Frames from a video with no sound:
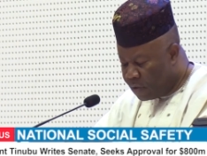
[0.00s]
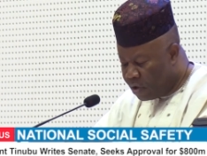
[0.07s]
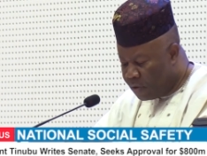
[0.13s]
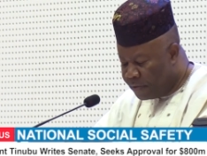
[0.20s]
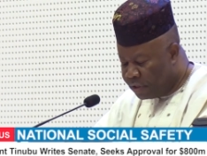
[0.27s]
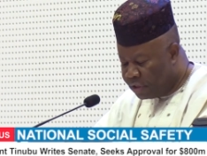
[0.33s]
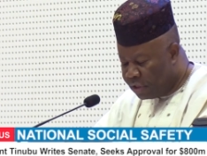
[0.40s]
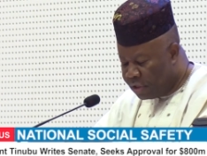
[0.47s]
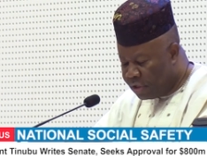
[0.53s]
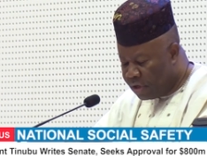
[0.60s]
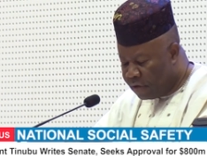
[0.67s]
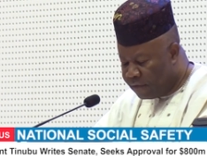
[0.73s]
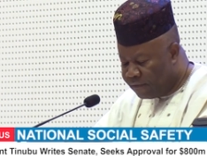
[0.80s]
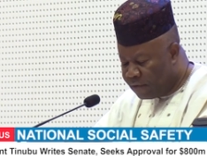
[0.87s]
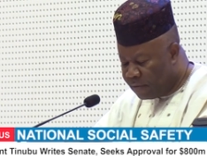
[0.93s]
to be
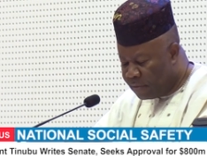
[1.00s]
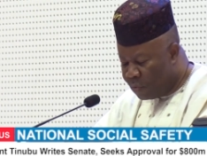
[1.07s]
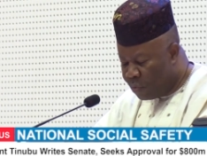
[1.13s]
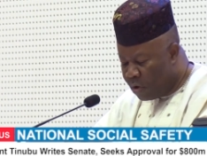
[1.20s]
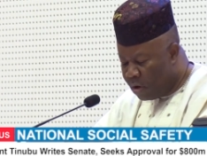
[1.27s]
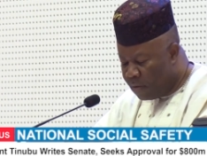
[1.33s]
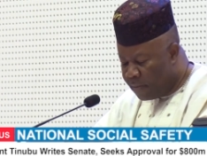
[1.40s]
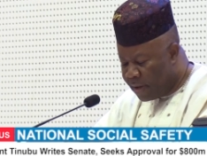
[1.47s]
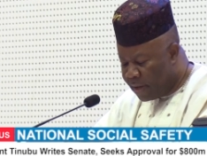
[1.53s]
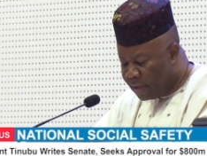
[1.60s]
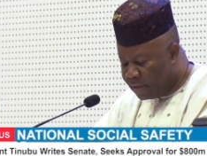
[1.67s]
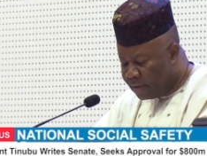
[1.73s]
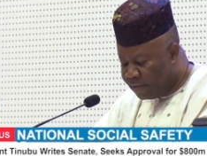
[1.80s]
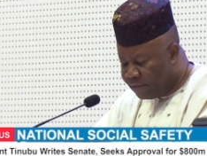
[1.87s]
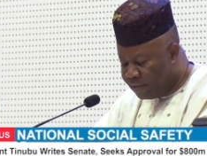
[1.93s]
secured from the World
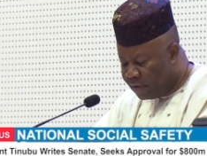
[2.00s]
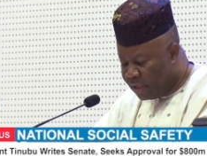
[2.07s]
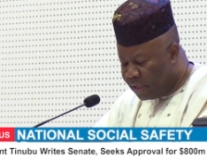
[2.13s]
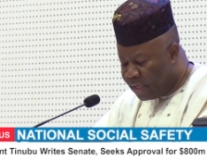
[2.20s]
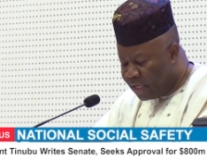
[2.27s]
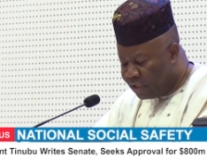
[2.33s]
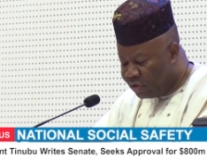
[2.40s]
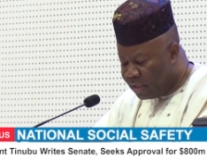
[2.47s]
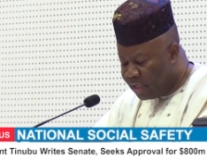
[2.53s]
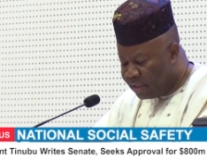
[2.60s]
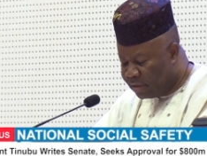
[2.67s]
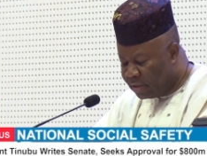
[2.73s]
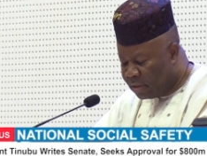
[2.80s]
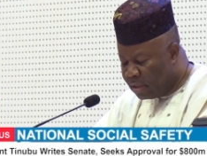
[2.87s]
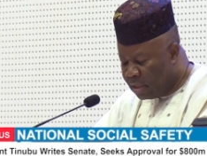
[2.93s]
Bank for the National
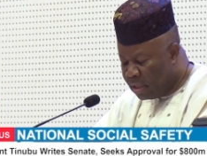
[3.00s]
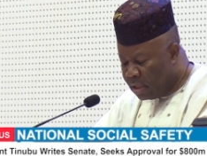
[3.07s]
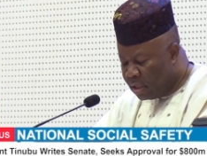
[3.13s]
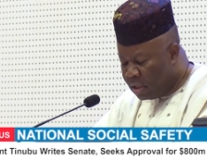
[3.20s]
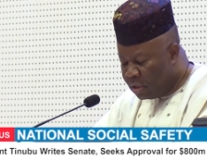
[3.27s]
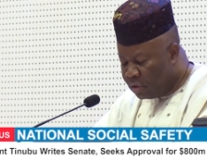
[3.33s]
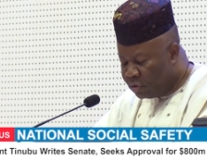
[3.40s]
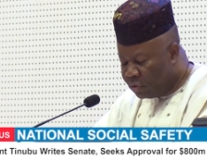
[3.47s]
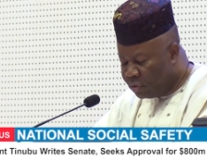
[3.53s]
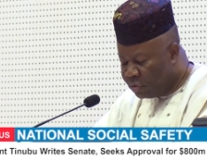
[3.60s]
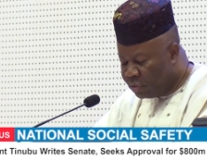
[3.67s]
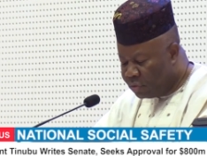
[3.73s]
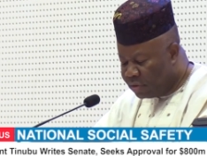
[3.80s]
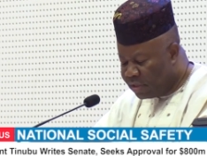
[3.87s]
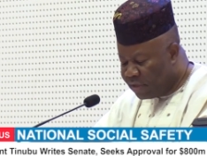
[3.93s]

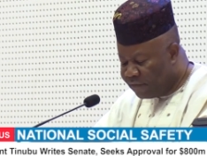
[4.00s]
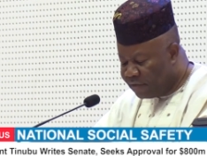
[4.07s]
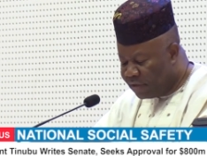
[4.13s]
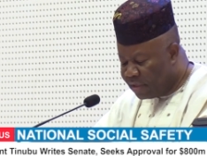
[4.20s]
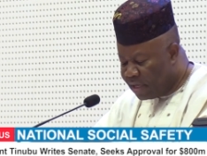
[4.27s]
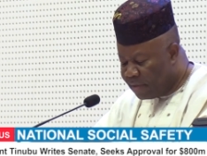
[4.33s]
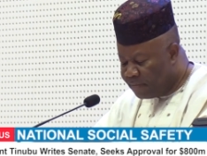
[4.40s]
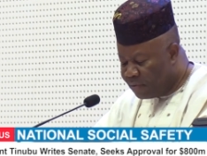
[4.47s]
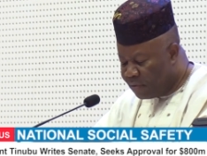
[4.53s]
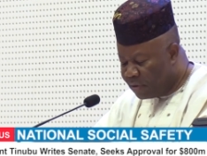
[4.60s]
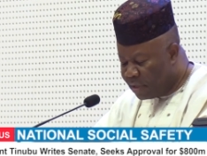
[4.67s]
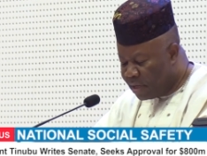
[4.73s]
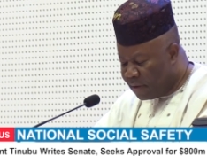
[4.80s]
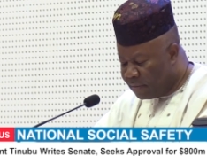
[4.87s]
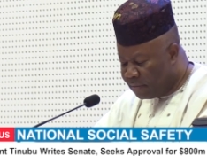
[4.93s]
Social Safety Net
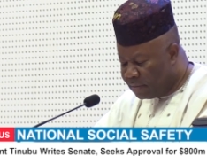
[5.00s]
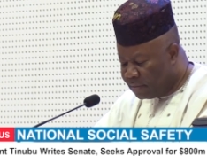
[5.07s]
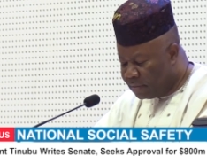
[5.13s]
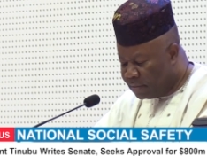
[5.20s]
program.